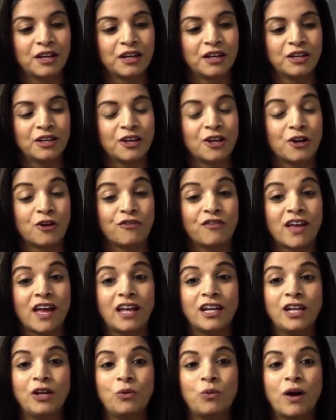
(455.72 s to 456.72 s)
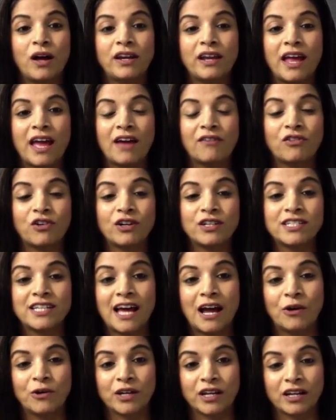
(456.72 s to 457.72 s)
If anyone ever
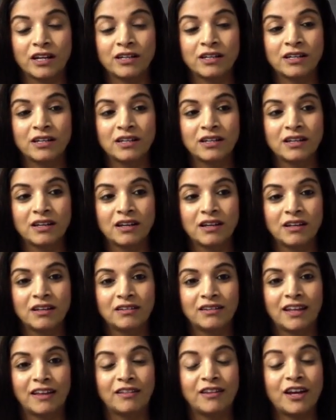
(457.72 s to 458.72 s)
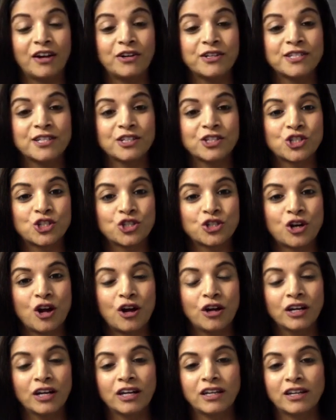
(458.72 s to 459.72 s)
doubted that there is a strong
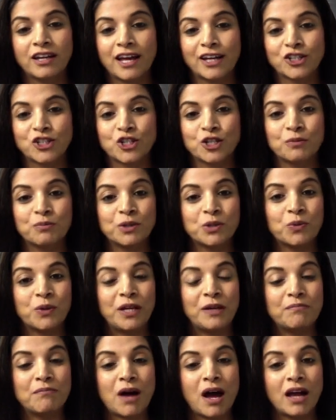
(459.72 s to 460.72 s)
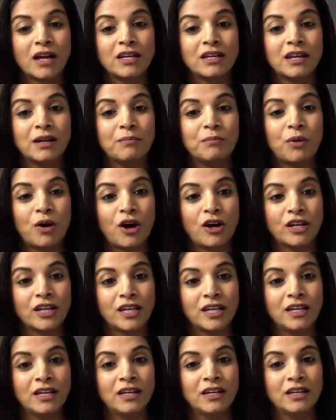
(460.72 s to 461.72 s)
connection between mind and
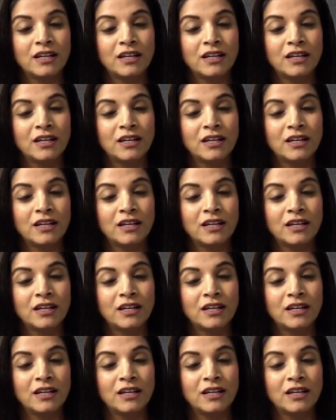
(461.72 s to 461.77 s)
body,